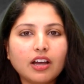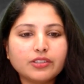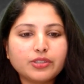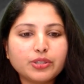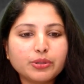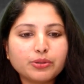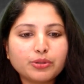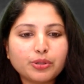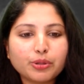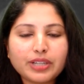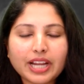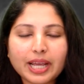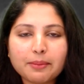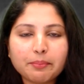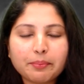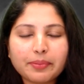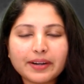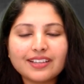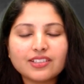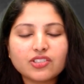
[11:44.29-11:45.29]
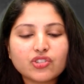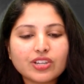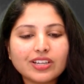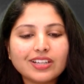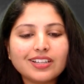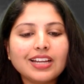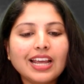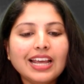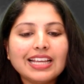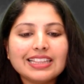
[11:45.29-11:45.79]
due to
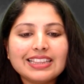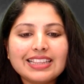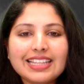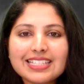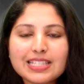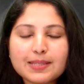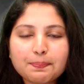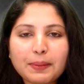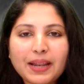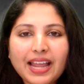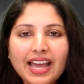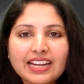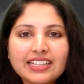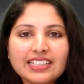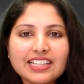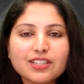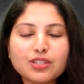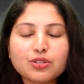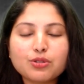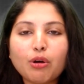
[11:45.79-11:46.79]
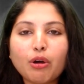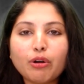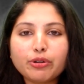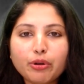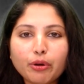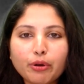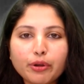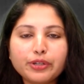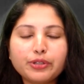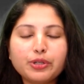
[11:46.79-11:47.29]
temperature this plant is not
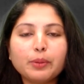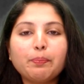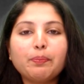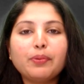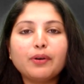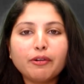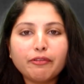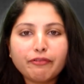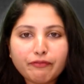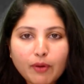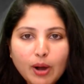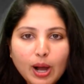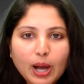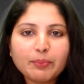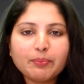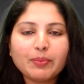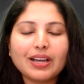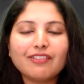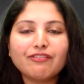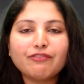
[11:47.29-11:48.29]
going to perform